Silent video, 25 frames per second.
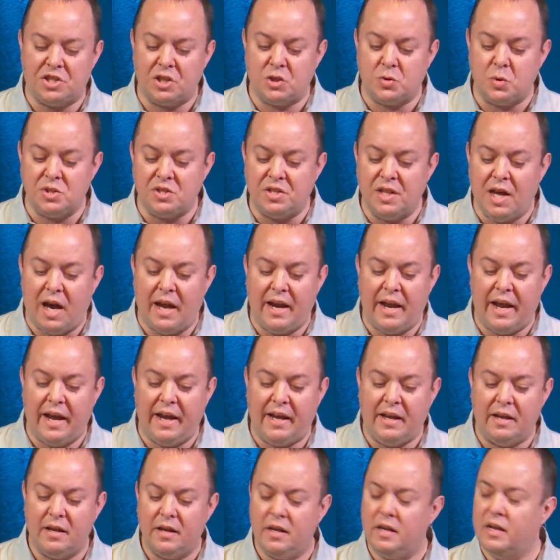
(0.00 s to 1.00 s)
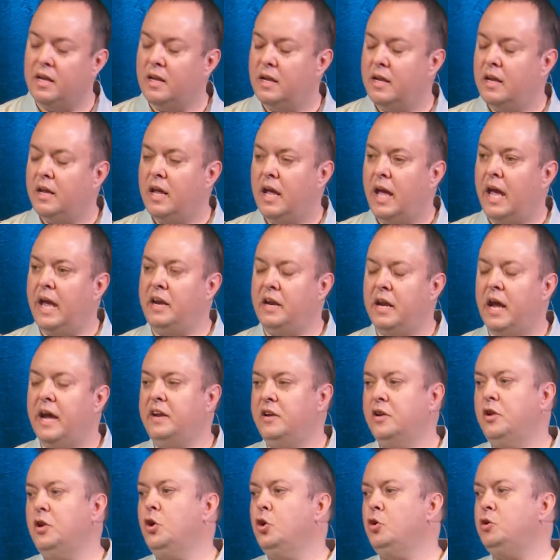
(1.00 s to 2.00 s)
This was not a
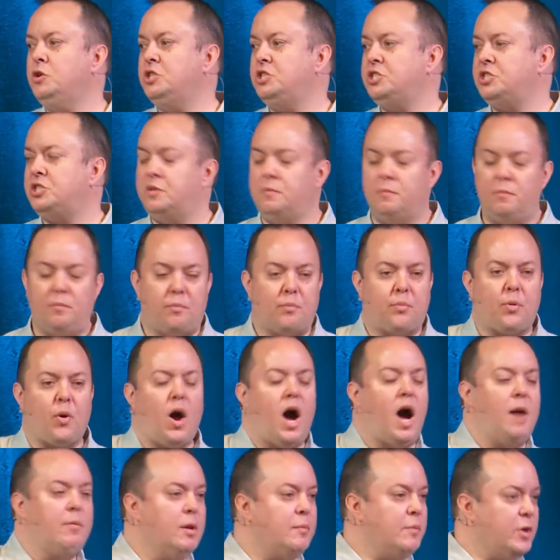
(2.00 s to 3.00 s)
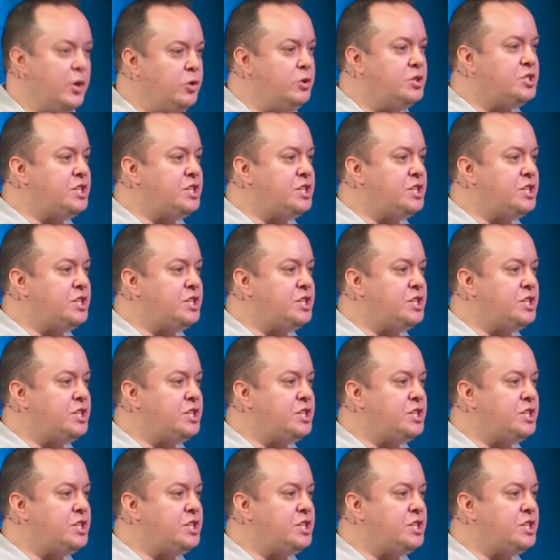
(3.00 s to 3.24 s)
new problem, a new